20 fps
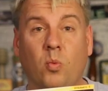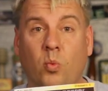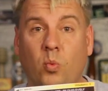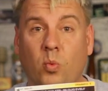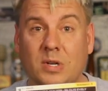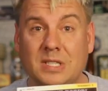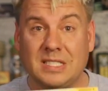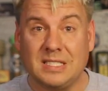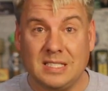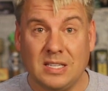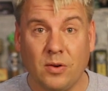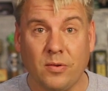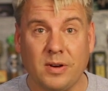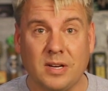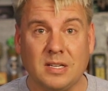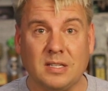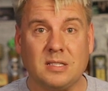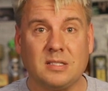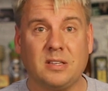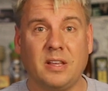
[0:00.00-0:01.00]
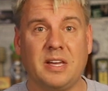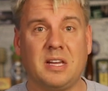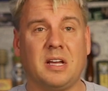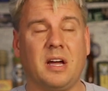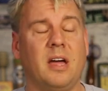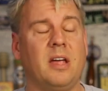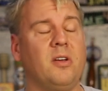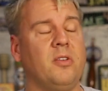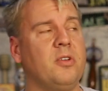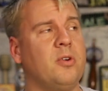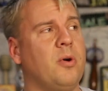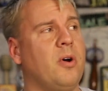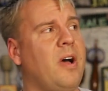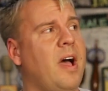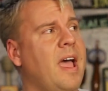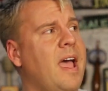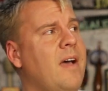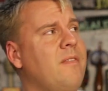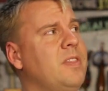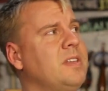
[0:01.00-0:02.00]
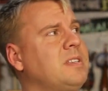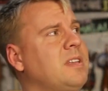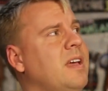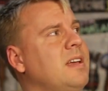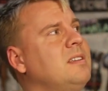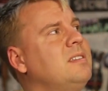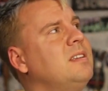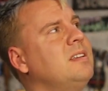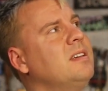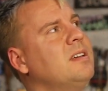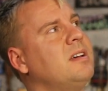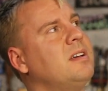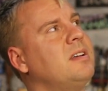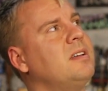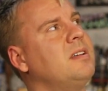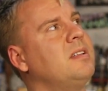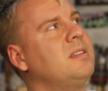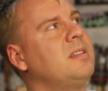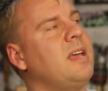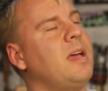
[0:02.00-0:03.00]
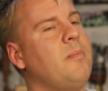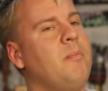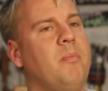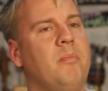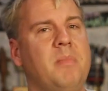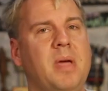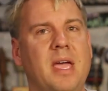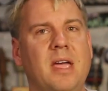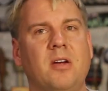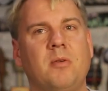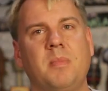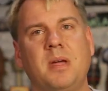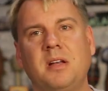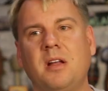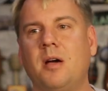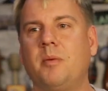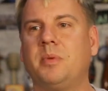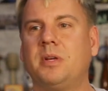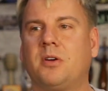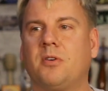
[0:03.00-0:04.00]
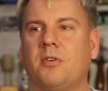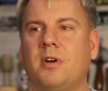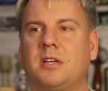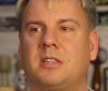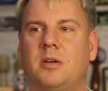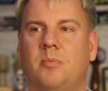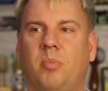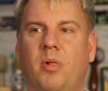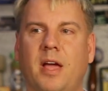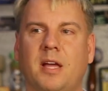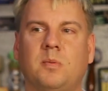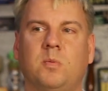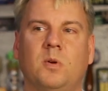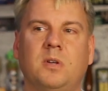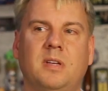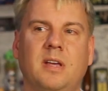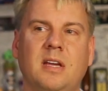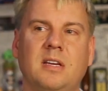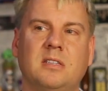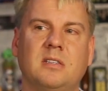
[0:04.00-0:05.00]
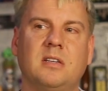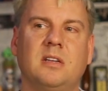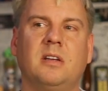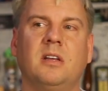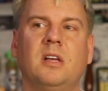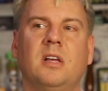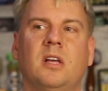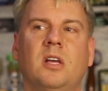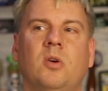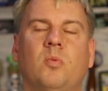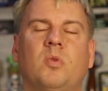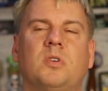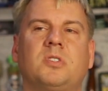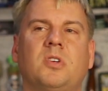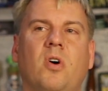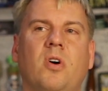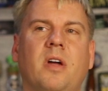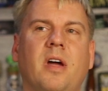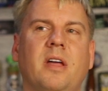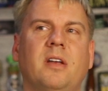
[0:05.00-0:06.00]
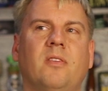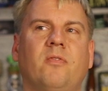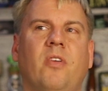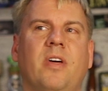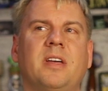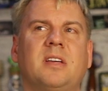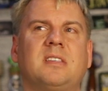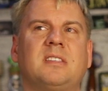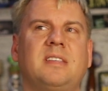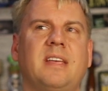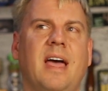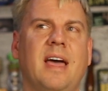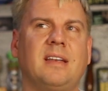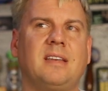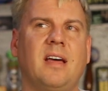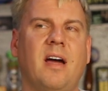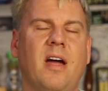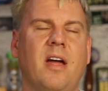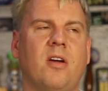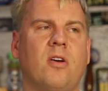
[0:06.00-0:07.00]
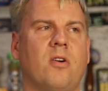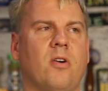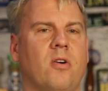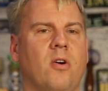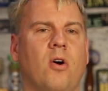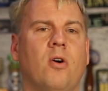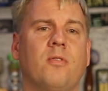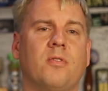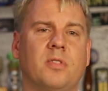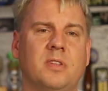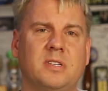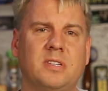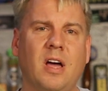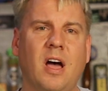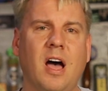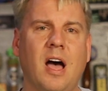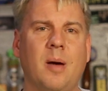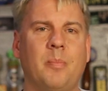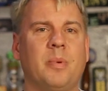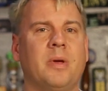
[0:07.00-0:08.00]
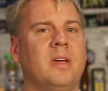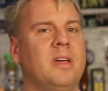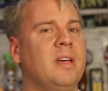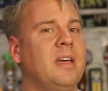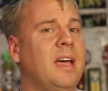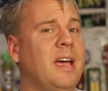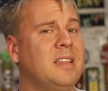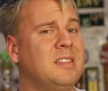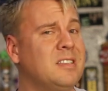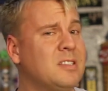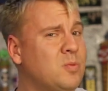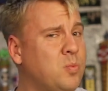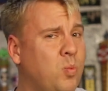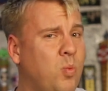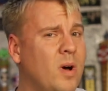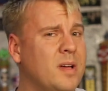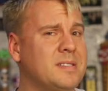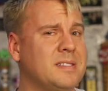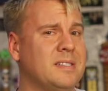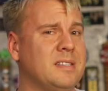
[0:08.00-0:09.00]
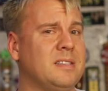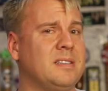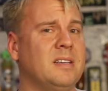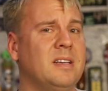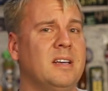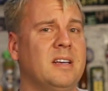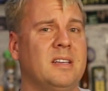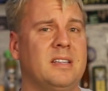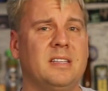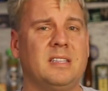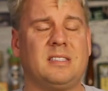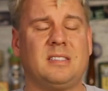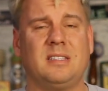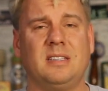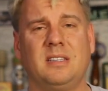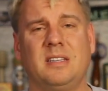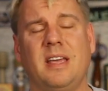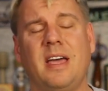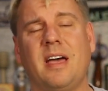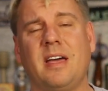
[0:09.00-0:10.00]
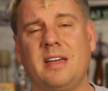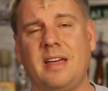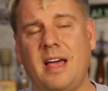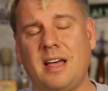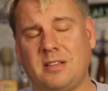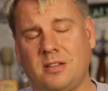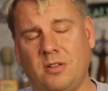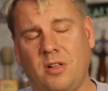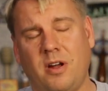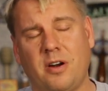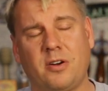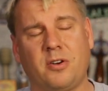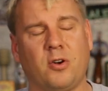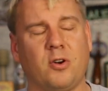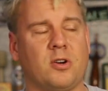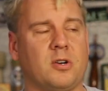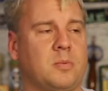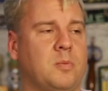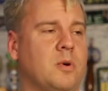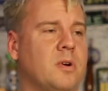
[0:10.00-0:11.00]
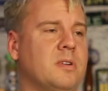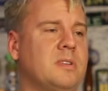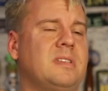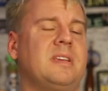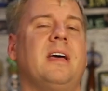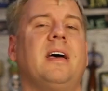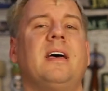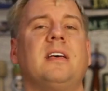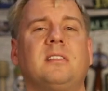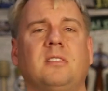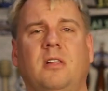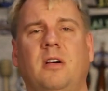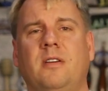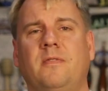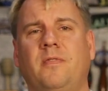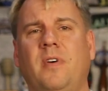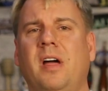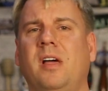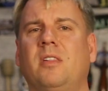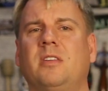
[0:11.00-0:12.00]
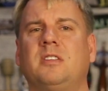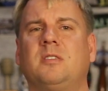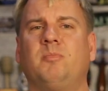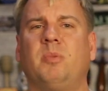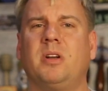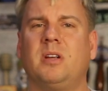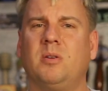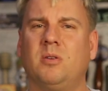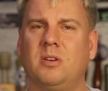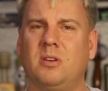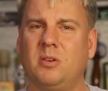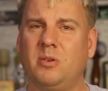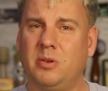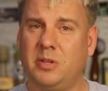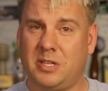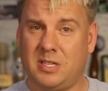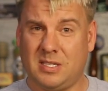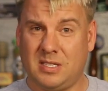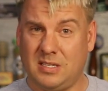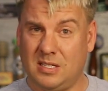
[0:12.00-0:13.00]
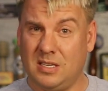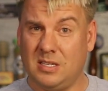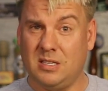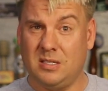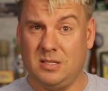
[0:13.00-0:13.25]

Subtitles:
was serious. Like, I don't know, I have this idea that may or may not be correct, that blaxploitation was all kind of like satire or over the top, and this wasn't. This, yeah, it has a lot of curse words, yeah, it has a lot of violence, but it's